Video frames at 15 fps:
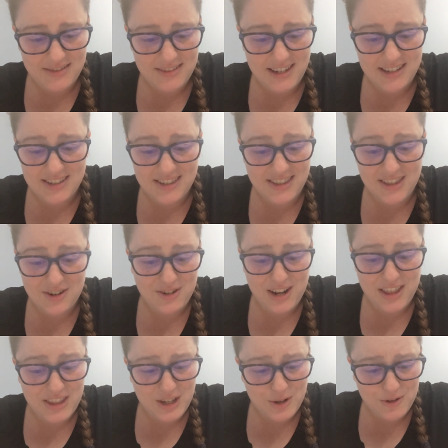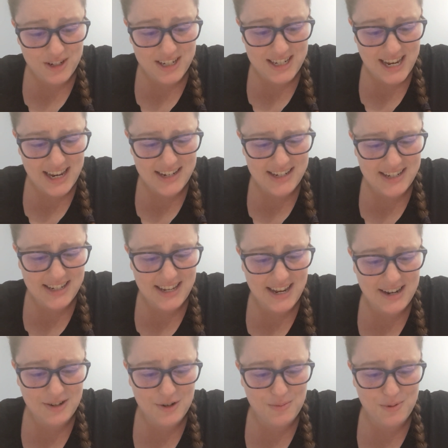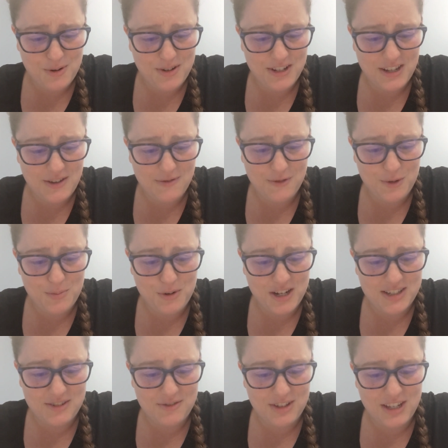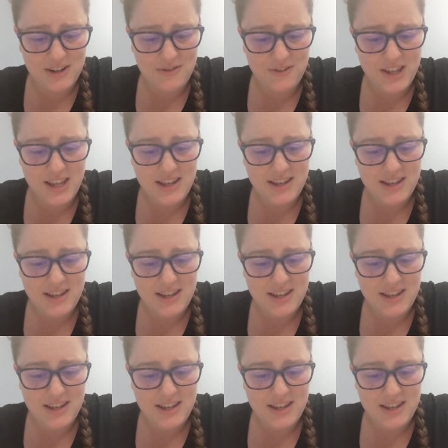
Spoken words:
Is there nothing you could take to give you present relief?